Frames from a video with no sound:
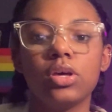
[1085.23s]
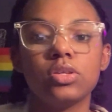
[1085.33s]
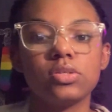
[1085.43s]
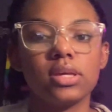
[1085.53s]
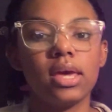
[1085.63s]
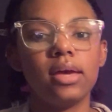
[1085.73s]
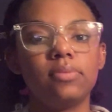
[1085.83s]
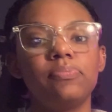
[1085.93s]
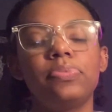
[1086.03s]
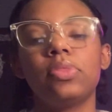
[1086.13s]
So
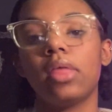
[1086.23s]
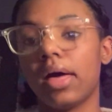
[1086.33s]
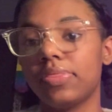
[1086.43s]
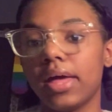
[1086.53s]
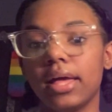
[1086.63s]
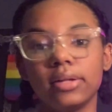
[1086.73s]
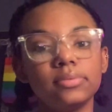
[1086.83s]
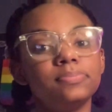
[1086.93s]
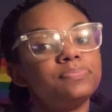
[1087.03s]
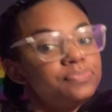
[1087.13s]
again, at the end,
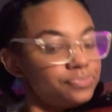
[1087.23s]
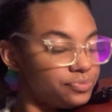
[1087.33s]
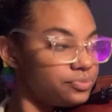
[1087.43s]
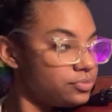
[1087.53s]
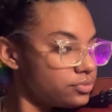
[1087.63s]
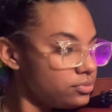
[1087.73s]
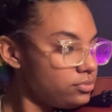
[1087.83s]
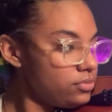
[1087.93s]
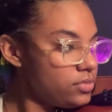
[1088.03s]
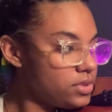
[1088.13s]

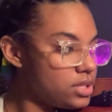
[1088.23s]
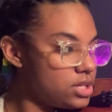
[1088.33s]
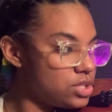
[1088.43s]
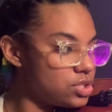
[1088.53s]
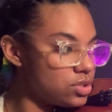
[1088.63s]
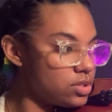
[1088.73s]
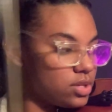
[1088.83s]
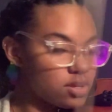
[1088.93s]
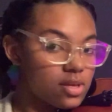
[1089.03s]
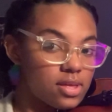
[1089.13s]
it should
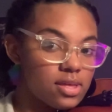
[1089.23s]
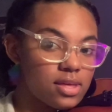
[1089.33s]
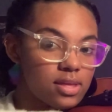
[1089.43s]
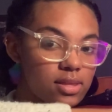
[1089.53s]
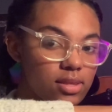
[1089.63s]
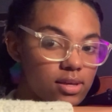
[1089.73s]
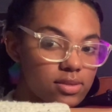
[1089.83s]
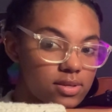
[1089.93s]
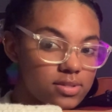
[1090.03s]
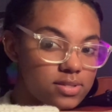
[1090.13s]
look like
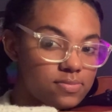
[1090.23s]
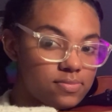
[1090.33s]
this.